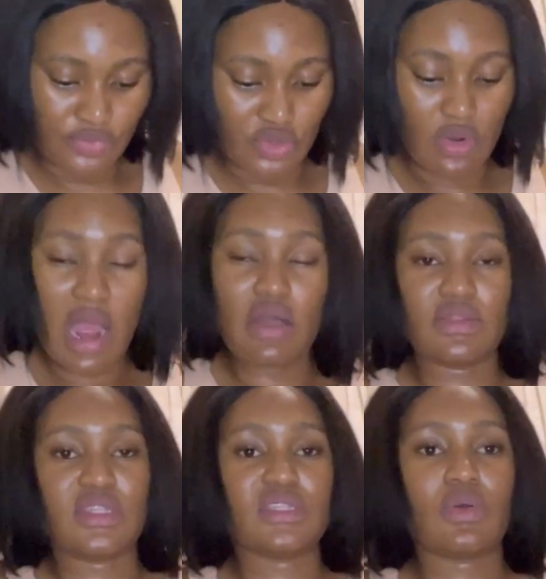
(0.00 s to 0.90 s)

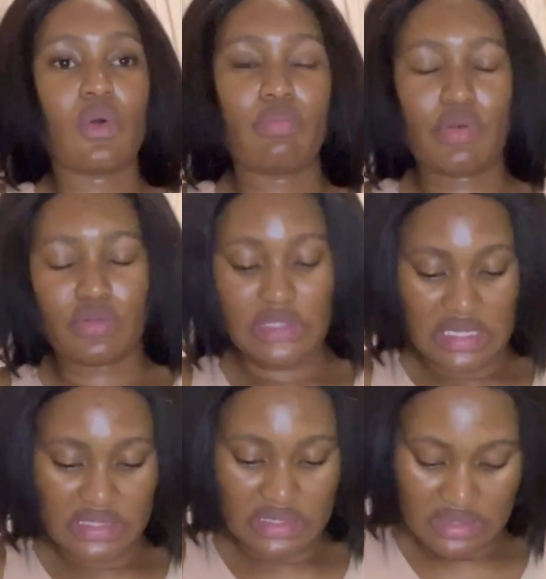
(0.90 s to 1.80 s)
throughout this whole process is